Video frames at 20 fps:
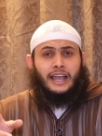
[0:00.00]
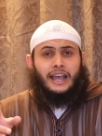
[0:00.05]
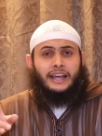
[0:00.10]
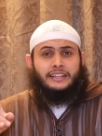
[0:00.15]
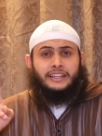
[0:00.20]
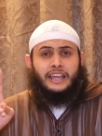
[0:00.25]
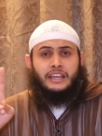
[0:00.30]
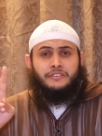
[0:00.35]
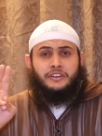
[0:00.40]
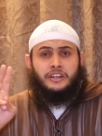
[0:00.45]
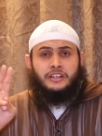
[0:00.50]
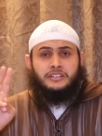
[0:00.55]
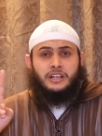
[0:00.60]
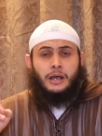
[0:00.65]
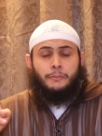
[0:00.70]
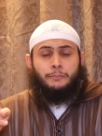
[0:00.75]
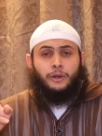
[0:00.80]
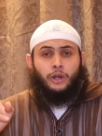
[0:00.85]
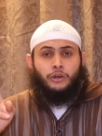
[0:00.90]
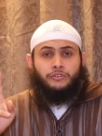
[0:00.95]
and gave an
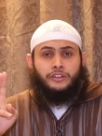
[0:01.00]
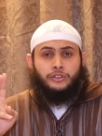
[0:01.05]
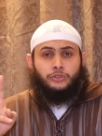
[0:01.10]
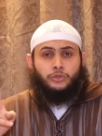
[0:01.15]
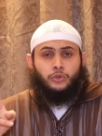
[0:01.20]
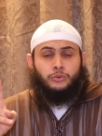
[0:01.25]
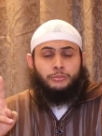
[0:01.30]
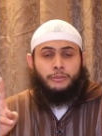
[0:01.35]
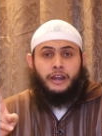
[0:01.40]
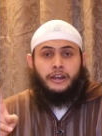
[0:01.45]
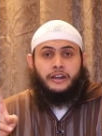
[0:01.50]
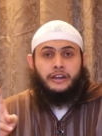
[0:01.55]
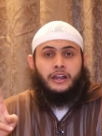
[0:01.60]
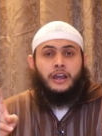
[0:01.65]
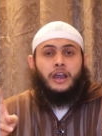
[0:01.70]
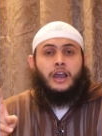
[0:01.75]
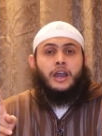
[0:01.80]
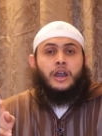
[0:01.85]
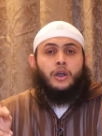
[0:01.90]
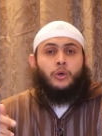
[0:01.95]
example of the two men
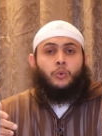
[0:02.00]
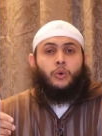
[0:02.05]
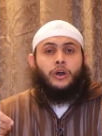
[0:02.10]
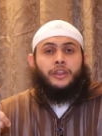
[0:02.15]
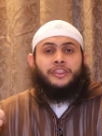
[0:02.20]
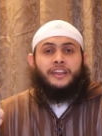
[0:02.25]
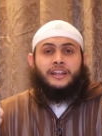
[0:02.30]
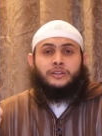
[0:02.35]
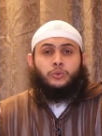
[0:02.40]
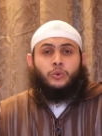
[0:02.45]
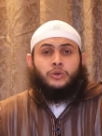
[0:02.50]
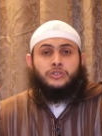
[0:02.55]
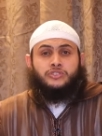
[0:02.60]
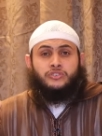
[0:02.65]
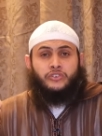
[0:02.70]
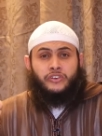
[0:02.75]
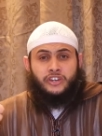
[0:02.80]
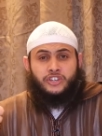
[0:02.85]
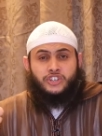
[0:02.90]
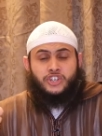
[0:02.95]
one that
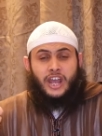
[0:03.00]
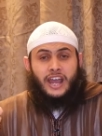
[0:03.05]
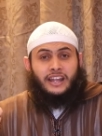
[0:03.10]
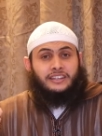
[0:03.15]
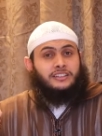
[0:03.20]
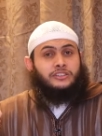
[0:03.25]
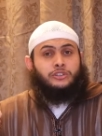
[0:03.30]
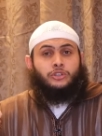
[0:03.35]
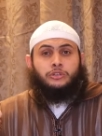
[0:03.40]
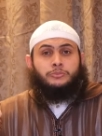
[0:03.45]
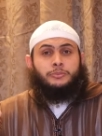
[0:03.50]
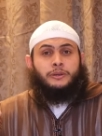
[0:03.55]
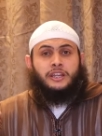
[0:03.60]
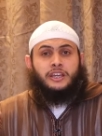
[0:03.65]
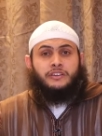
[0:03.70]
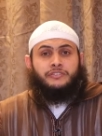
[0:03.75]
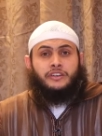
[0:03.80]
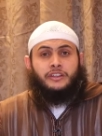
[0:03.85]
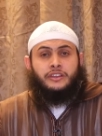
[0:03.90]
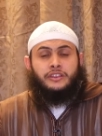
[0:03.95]
was rich and did not
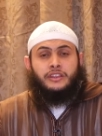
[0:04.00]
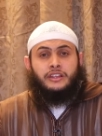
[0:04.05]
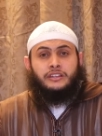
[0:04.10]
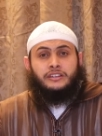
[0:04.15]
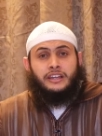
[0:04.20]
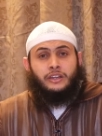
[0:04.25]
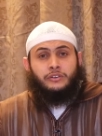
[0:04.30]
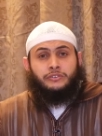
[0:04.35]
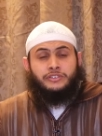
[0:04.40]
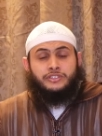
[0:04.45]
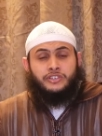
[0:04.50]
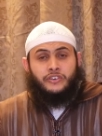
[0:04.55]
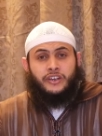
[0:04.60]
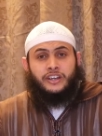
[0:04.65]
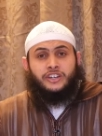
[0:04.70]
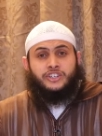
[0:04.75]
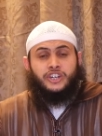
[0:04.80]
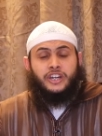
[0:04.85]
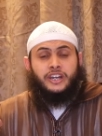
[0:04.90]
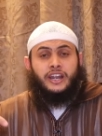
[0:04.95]
believe in the day of
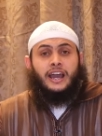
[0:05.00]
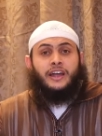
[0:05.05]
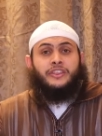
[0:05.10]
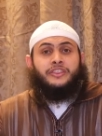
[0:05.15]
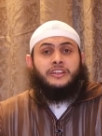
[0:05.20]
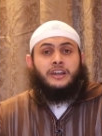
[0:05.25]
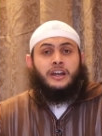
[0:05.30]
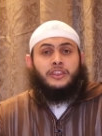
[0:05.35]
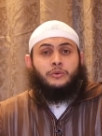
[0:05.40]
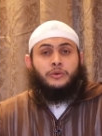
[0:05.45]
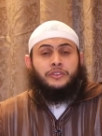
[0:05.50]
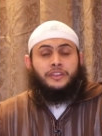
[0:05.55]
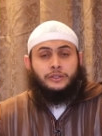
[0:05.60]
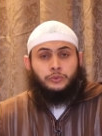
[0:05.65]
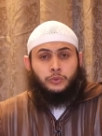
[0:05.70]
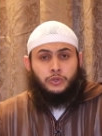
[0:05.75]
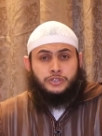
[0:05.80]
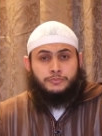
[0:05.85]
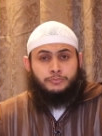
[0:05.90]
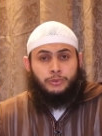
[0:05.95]
resurrection, and the other one
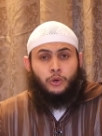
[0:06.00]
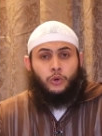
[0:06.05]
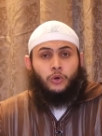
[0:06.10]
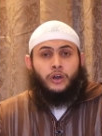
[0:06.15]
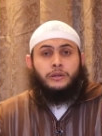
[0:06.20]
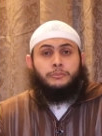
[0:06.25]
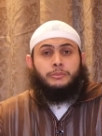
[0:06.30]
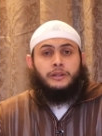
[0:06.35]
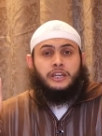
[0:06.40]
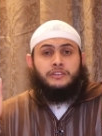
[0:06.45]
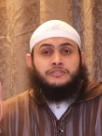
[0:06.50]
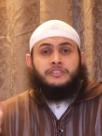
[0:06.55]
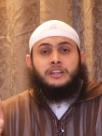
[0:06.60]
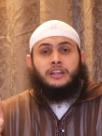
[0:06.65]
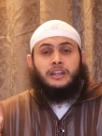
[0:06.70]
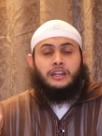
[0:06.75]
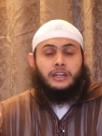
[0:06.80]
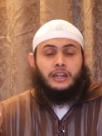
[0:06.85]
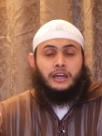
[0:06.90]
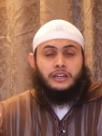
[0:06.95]
that was poor and believed
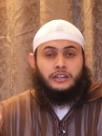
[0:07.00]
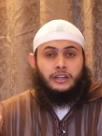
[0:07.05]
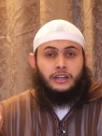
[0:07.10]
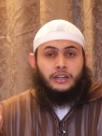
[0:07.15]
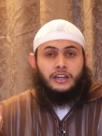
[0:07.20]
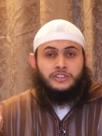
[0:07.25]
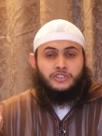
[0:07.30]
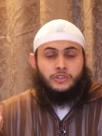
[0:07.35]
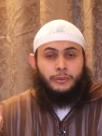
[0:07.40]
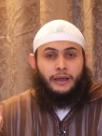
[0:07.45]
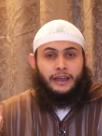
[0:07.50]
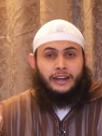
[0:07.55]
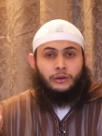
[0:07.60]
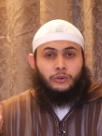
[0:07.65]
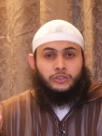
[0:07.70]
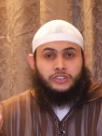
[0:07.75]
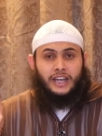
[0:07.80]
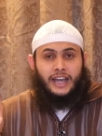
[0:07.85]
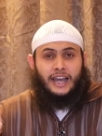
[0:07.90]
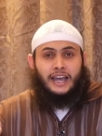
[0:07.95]
in, in Allah
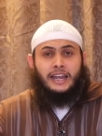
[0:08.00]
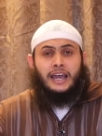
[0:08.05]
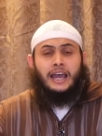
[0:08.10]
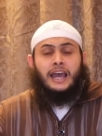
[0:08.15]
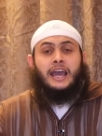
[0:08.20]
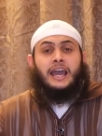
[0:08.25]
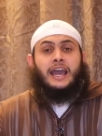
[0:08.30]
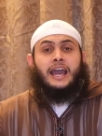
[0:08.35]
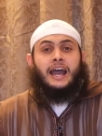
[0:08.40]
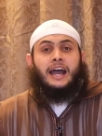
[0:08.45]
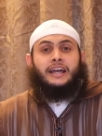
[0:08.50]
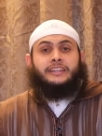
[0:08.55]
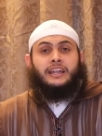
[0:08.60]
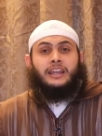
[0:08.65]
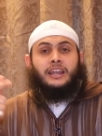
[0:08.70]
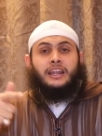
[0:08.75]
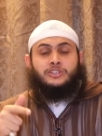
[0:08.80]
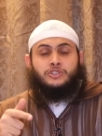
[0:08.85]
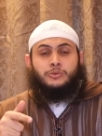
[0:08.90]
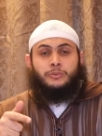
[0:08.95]
subhanahu wa ta'ala. And
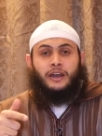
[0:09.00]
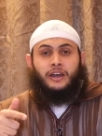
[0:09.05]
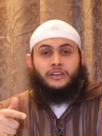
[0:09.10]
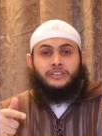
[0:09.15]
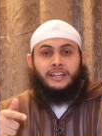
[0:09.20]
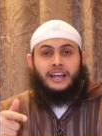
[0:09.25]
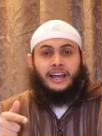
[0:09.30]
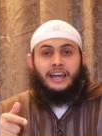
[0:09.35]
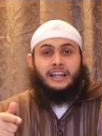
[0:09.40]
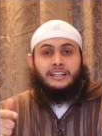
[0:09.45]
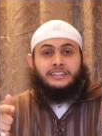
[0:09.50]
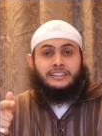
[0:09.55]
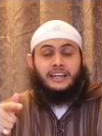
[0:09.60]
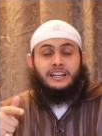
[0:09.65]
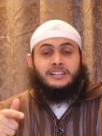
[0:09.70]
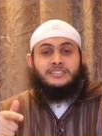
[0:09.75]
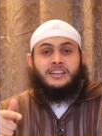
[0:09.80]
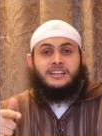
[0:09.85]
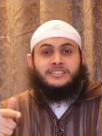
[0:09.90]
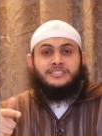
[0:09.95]
Allah subhanahu wa ta'ala
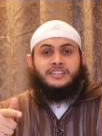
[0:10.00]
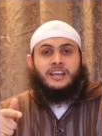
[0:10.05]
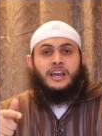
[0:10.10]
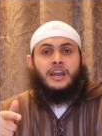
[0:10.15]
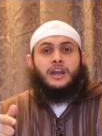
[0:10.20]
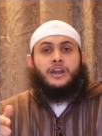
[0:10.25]
tells us